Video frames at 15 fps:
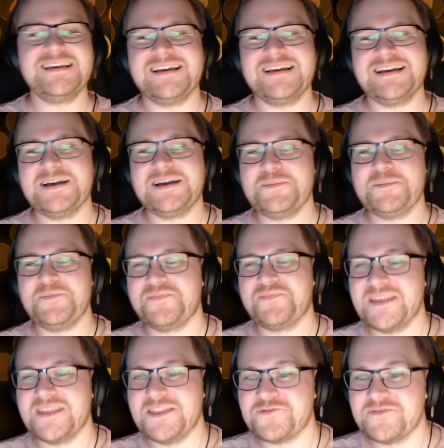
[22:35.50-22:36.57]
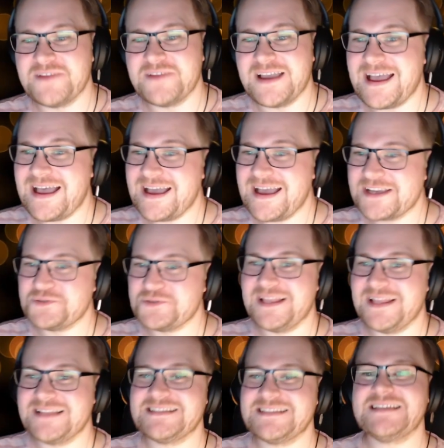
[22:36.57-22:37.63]
The actual
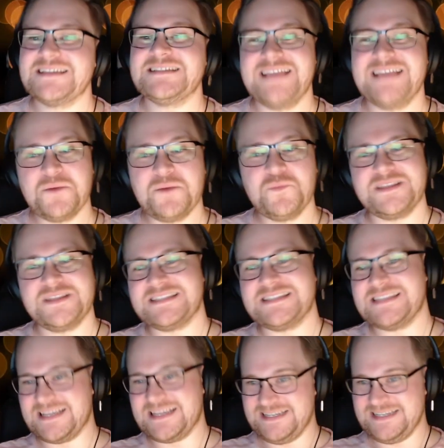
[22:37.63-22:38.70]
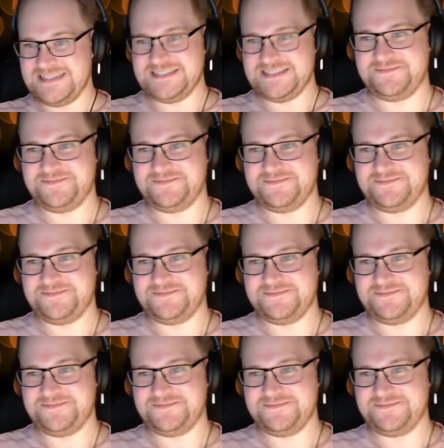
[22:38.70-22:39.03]
answer, Down with the Sickness.